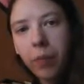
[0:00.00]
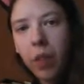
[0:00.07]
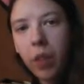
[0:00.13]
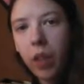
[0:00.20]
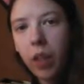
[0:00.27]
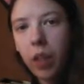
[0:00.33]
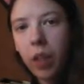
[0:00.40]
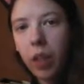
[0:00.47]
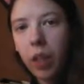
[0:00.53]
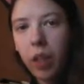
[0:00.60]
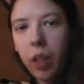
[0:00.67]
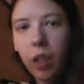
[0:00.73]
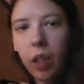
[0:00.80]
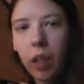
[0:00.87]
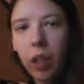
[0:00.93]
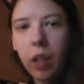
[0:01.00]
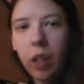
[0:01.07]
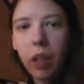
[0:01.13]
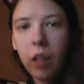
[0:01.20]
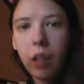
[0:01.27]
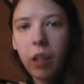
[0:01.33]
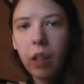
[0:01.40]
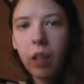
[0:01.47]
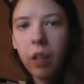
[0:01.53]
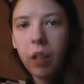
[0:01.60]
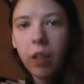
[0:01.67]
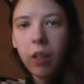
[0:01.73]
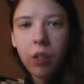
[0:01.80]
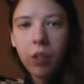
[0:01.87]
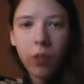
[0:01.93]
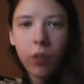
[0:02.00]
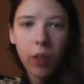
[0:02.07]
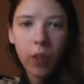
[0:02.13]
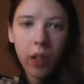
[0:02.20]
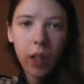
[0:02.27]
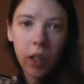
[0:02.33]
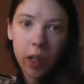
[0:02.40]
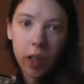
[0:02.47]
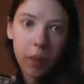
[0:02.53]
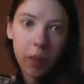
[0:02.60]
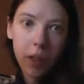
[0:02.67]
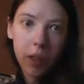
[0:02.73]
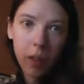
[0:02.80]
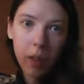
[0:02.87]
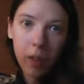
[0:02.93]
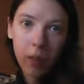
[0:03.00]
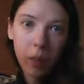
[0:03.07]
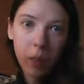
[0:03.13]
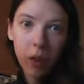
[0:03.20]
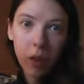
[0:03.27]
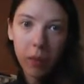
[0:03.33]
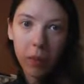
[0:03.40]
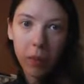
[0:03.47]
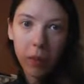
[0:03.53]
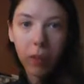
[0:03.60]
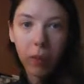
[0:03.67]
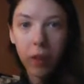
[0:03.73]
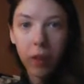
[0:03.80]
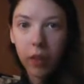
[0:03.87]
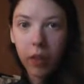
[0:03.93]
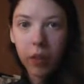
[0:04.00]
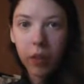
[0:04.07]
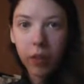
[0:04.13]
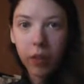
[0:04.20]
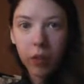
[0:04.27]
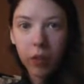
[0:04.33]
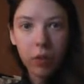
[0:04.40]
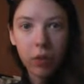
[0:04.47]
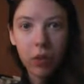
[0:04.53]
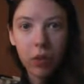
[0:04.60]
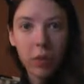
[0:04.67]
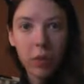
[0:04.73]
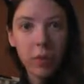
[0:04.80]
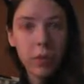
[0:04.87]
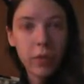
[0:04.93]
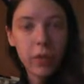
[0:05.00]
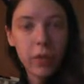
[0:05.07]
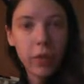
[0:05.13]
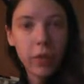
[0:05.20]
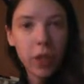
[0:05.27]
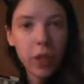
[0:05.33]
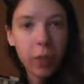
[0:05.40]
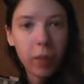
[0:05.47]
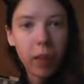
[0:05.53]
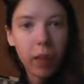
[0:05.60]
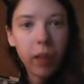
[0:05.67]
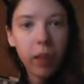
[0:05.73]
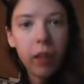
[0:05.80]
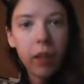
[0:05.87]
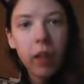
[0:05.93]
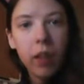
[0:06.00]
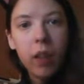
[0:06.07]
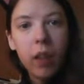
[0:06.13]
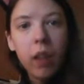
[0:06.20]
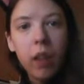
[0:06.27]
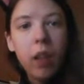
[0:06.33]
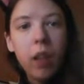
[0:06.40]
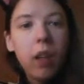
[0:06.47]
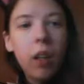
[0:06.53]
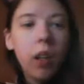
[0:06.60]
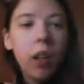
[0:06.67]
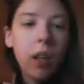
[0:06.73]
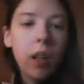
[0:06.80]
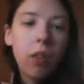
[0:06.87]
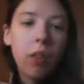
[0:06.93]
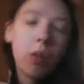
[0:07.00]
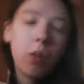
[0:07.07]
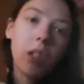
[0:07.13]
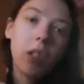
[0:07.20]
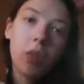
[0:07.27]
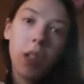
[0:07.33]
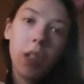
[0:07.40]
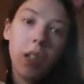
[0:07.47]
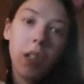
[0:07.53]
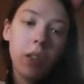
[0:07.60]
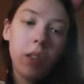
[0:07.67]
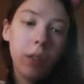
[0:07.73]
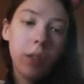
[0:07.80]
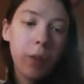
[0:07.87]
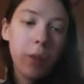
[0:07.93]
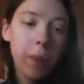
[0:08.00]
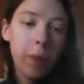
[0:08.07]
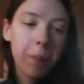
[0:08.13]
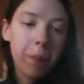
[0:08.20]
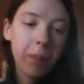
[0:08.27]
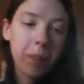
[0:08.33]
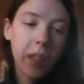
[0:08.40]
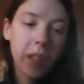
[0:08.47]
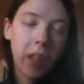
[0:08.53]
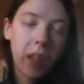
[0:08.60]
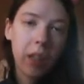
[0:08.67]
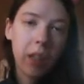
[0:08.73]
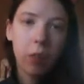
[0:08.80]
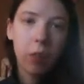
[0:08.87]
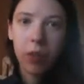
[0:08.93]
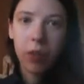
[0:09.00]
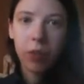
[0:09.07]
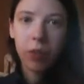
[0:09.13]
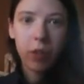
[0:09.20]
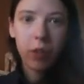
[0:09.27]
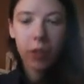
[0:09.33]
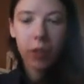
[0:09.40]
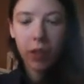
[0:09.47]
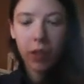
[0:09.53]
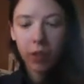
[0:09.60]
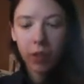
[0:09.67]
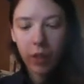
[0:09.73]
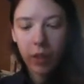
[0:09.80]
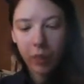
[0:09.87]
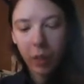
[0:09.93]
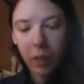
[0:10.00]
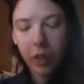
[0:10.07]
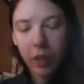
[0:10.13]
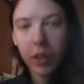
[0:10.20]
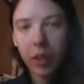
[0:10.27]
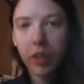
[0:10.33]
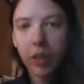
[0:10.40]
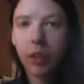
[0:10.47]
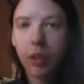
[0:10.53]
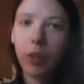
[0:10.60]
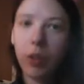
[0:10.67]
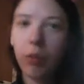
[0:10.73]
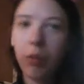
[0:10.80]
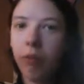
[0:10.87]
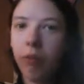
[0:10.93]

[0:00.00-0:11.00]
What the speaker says: You can get it at any Joann, Hobby Lobby, Walmart, whatever store you prefer to shop at. It's quick drying glue. It works for all kinds of craft projects, so